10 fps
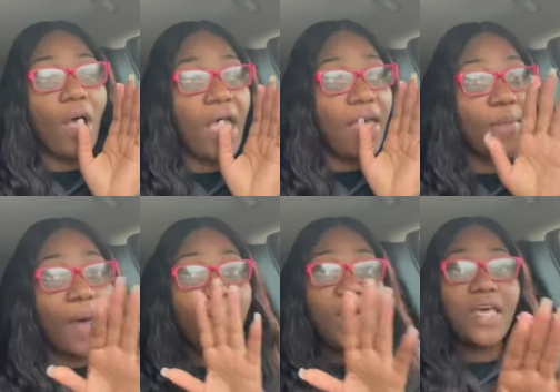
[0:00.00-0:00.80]
In
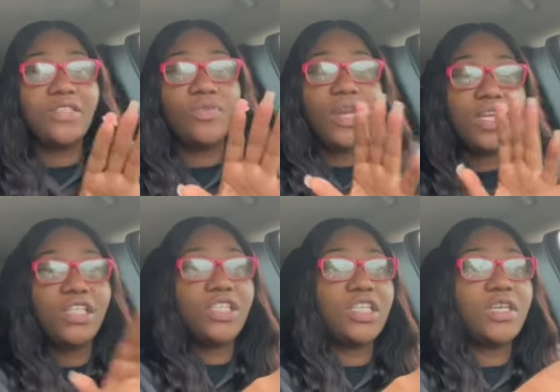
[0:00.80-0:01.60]
my past
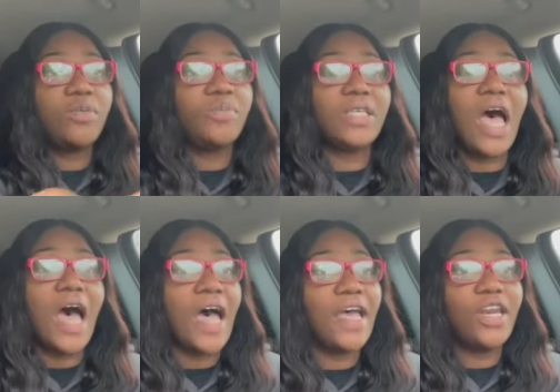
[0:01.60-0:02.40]
relationships,
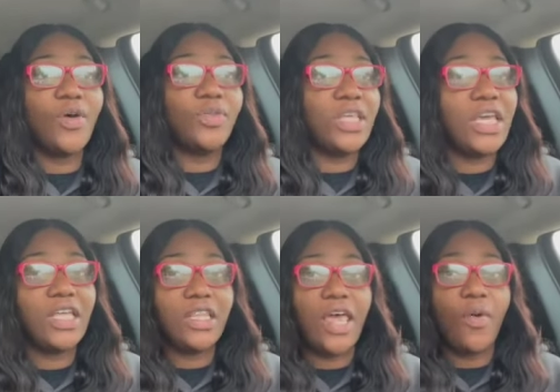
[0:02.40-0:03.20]
I don't
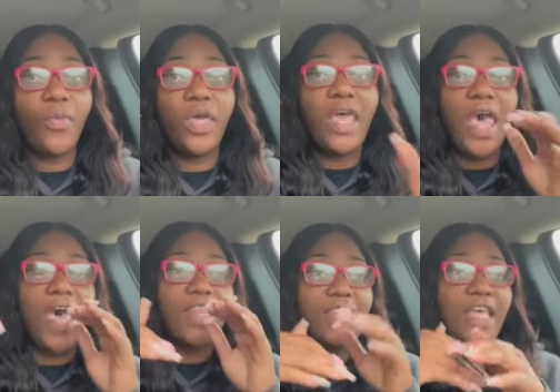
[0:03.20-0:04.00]
think that we
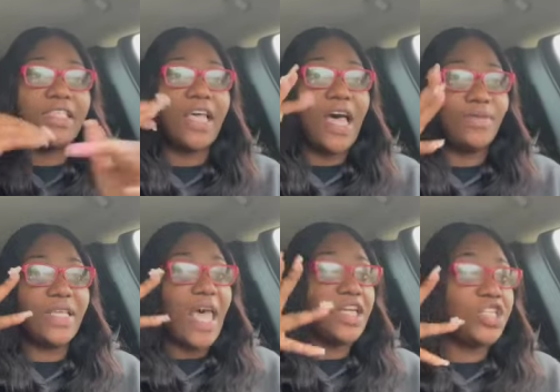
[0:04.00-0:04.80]
had that time
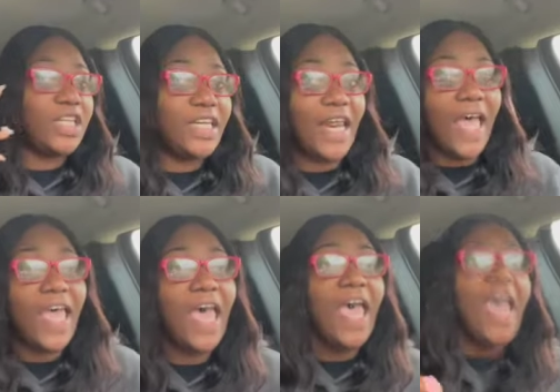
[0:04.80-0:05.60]
to actually
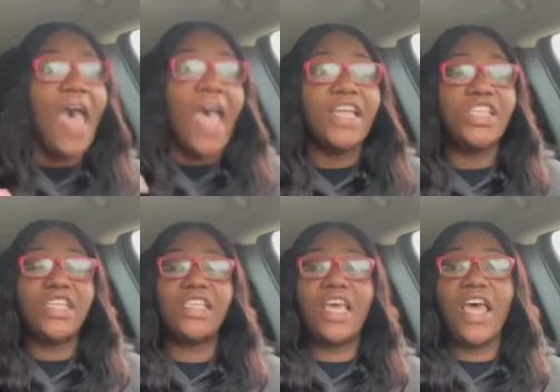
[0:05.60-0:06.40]
date and
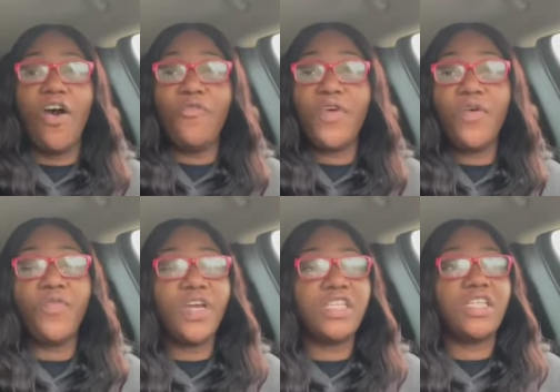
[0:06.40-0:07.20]
just get a feel
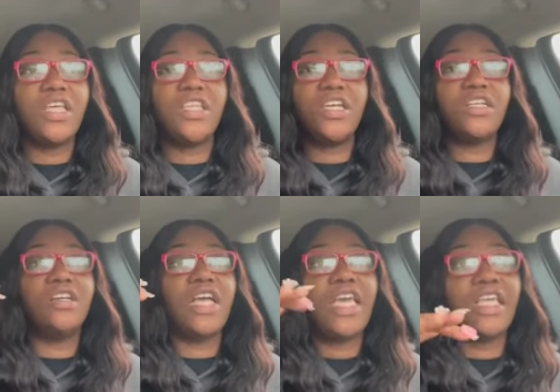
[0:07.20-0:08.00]
for each other,
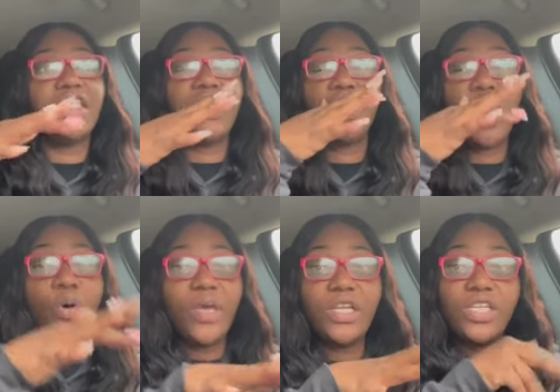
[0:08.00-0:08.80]
get to
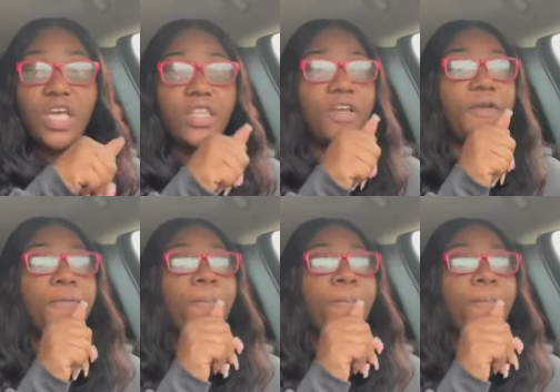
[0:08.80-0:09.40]
know each other.